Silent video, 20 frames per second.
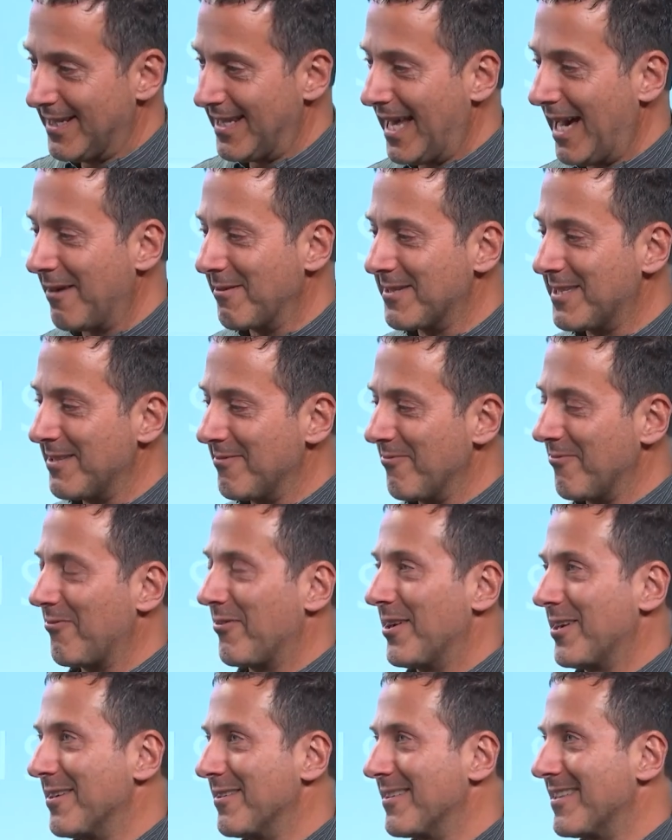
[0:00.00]
Now it's even
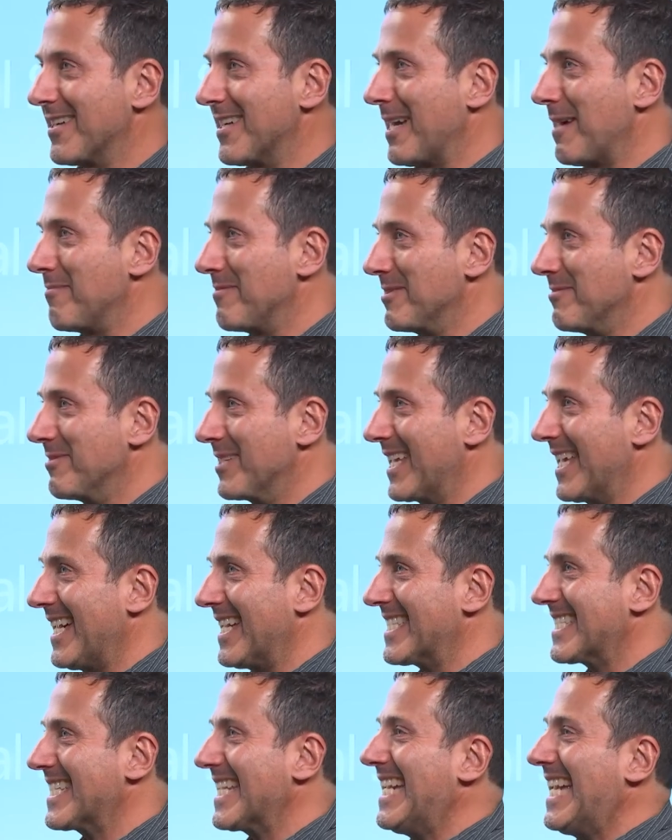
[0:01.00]
funnier that it happened to a
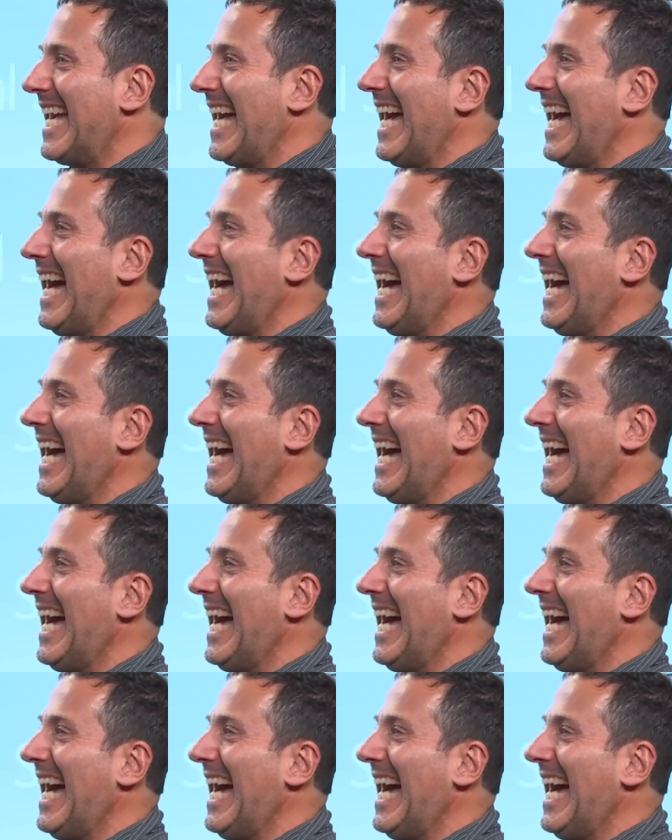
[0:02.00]
guest. To a guest, yeah.